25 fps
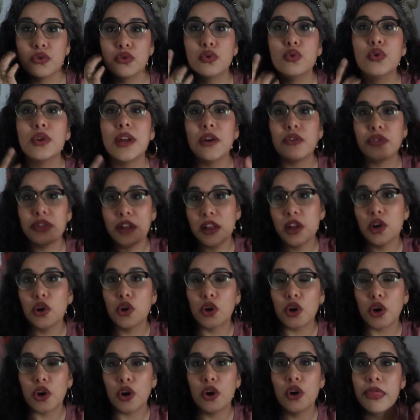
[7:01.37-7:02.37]
Who killed the little
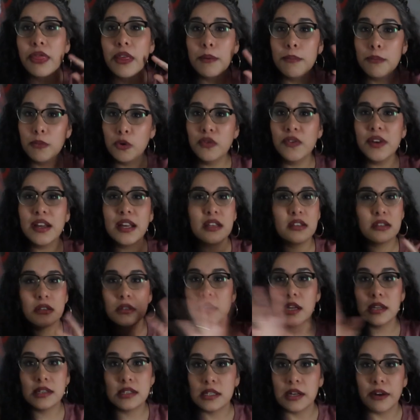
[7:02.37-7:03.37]
girl? The movie
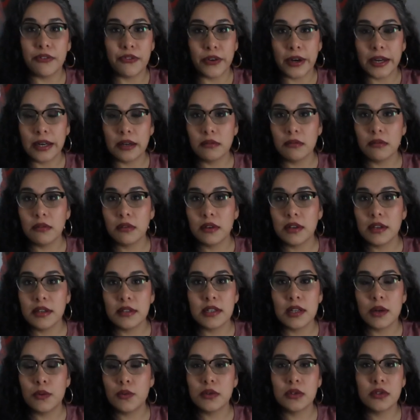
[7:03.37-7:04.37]
is different
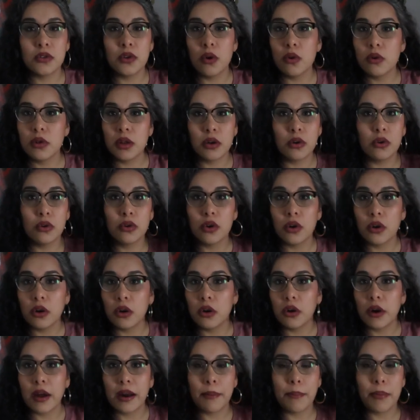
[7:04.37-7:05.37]
because there was no little
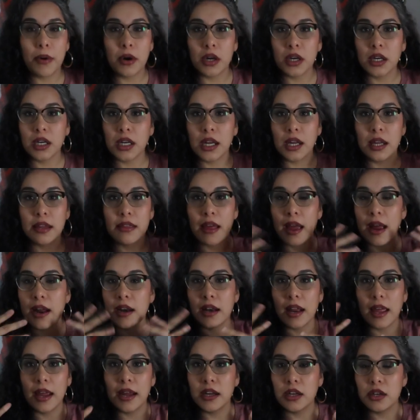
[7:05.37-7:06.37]
girl at a party
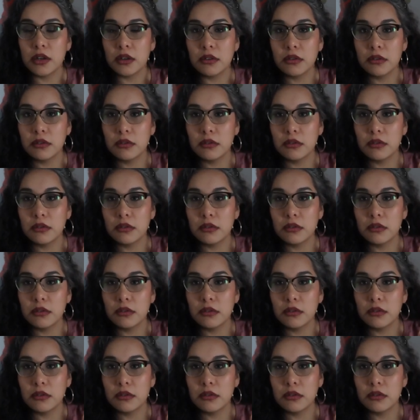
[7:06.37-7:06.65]
that like